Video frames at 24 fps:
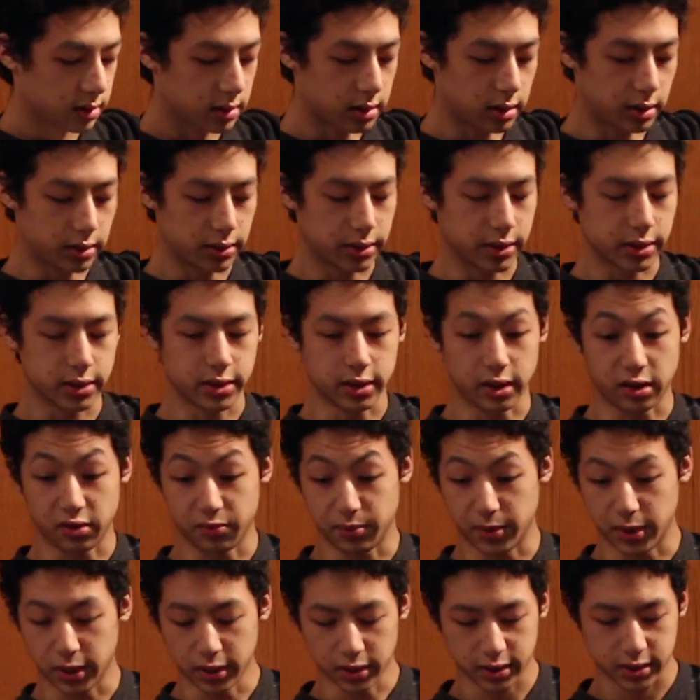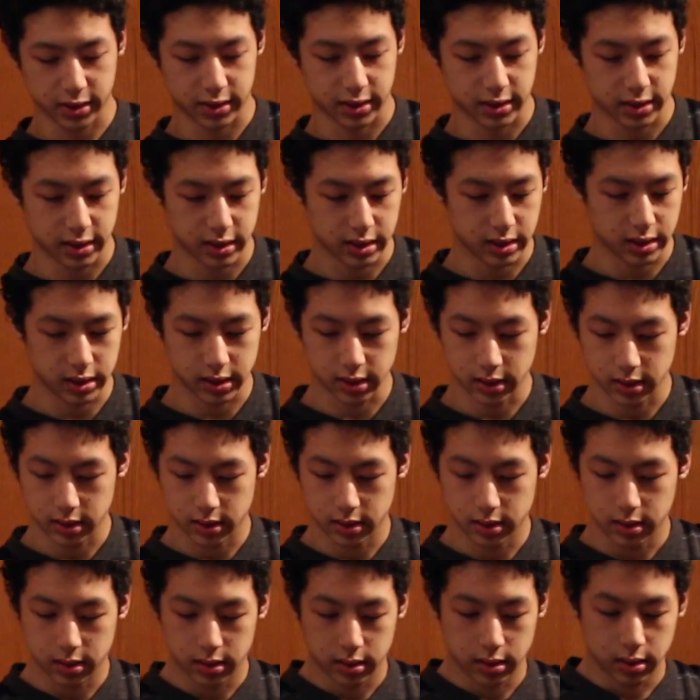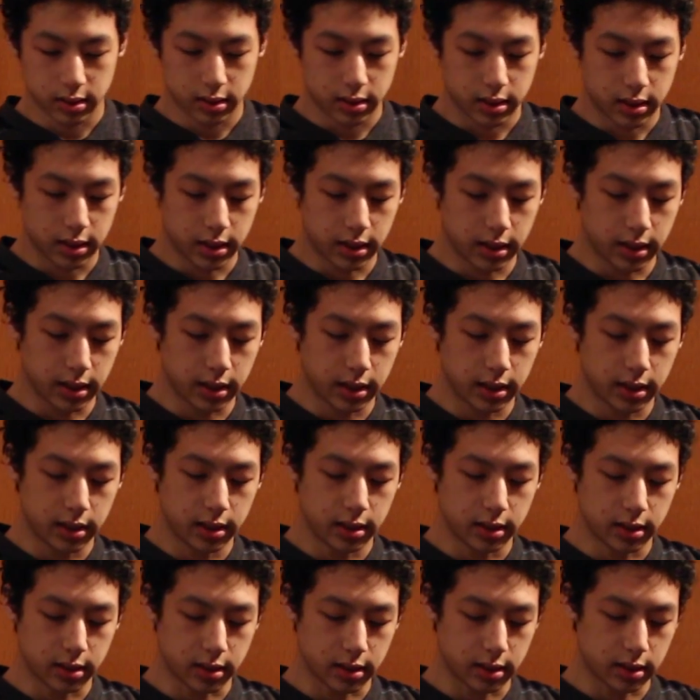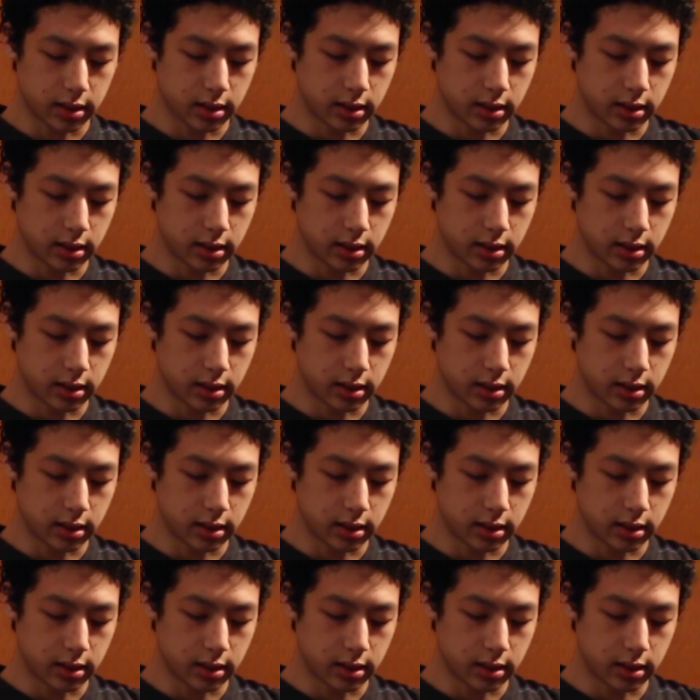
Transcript: called the softbox. And